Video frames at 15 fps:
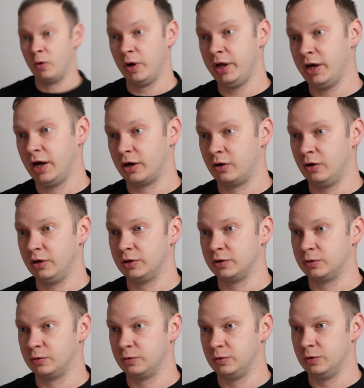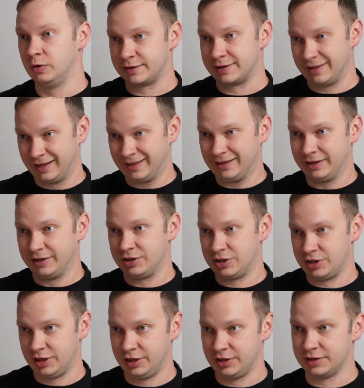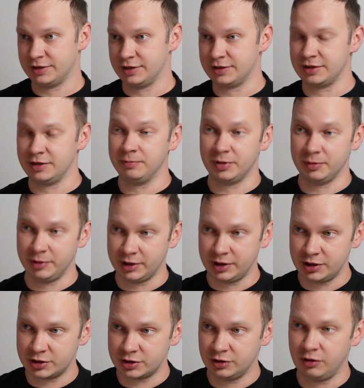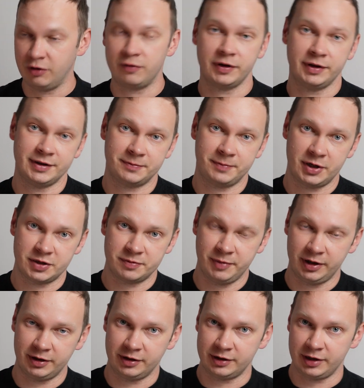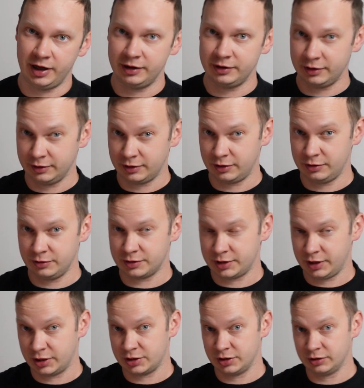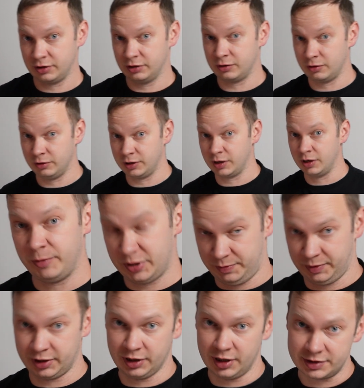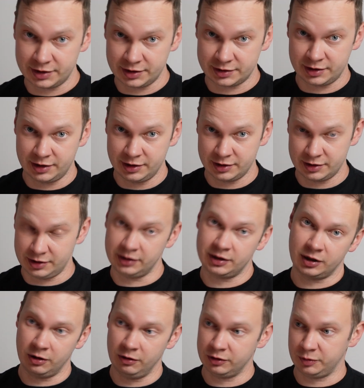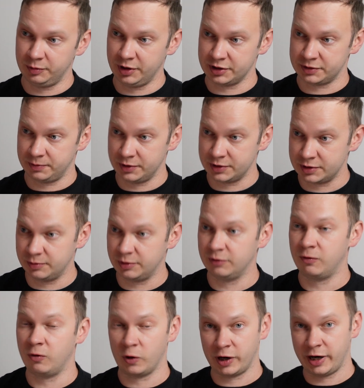we are going to slightly change this implementation of a dispatch method and introduce action controller PHP classes that are going to be responsible for